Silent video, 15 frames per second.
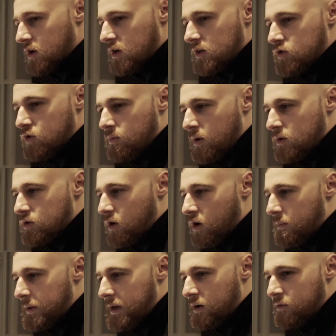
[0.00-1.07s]
It's almost got
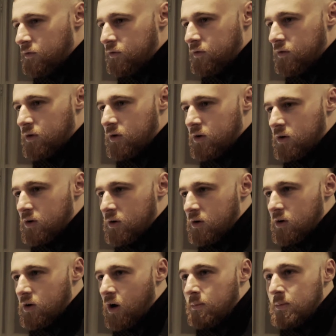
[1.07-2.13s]
a bit of a